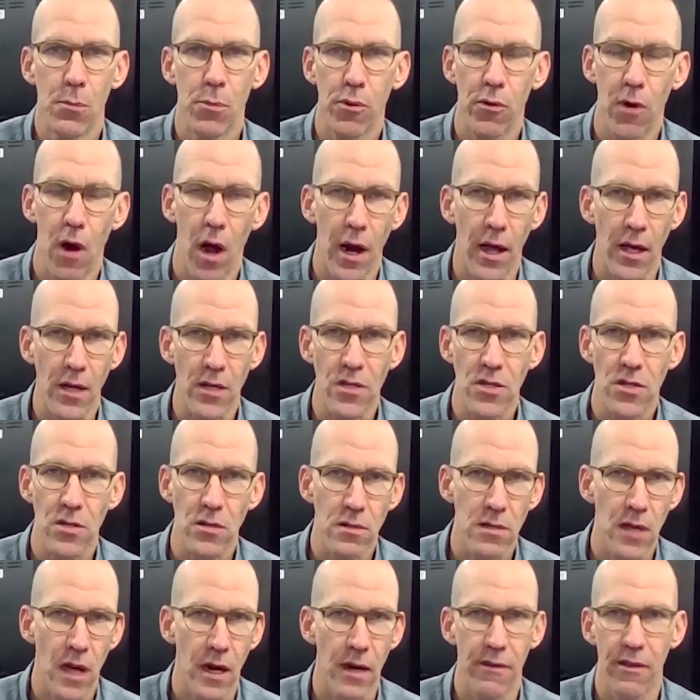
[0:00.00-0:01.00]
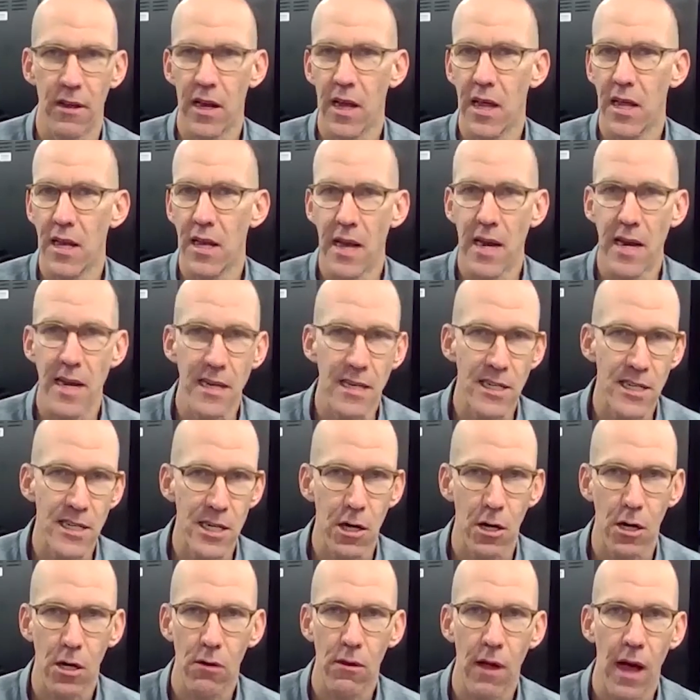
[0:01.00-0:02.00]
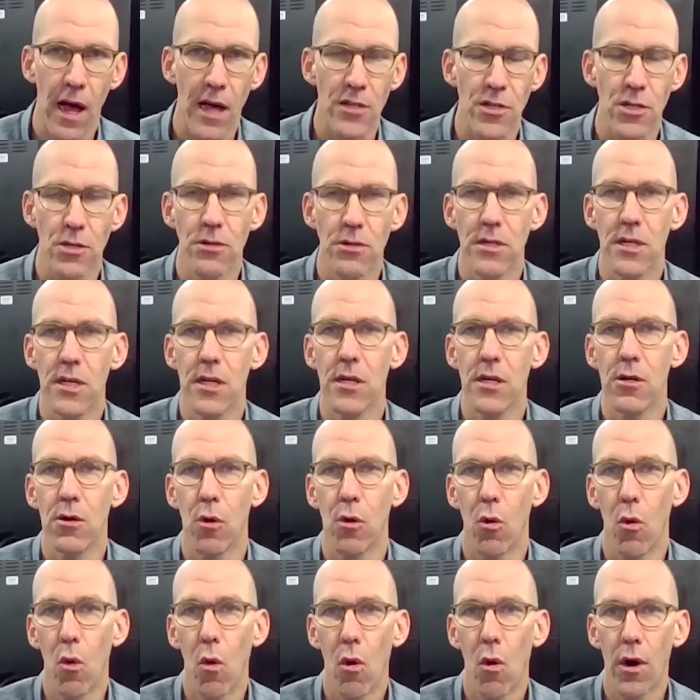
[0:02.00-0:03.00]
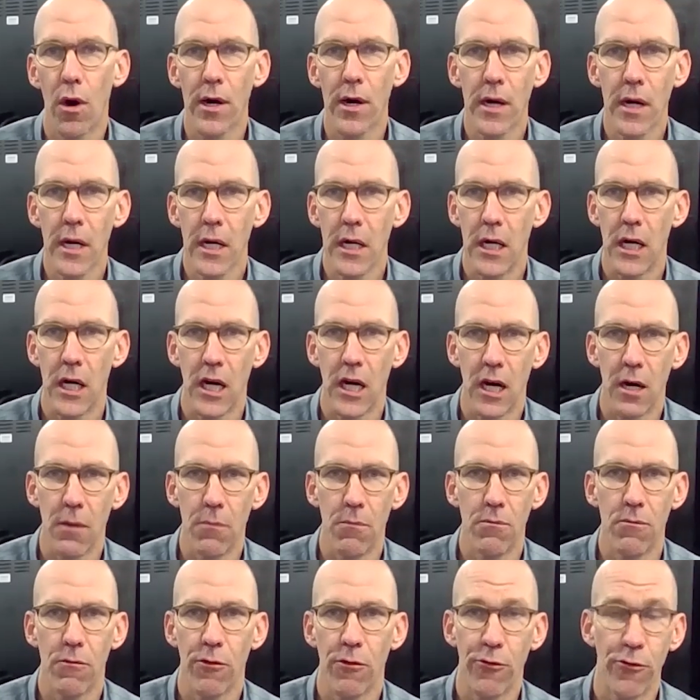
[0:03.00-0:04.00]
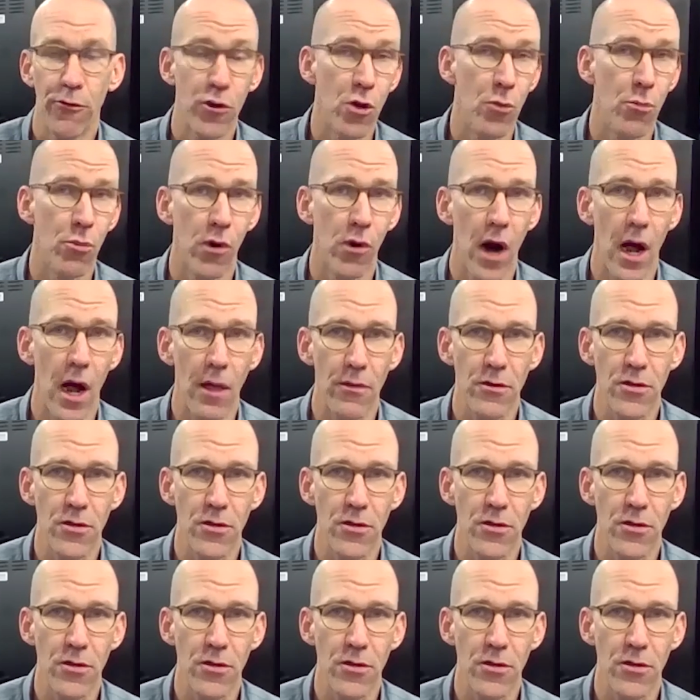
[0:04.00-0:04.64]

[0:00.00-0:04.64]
products kind of that hit any tier class you need, or full breadth.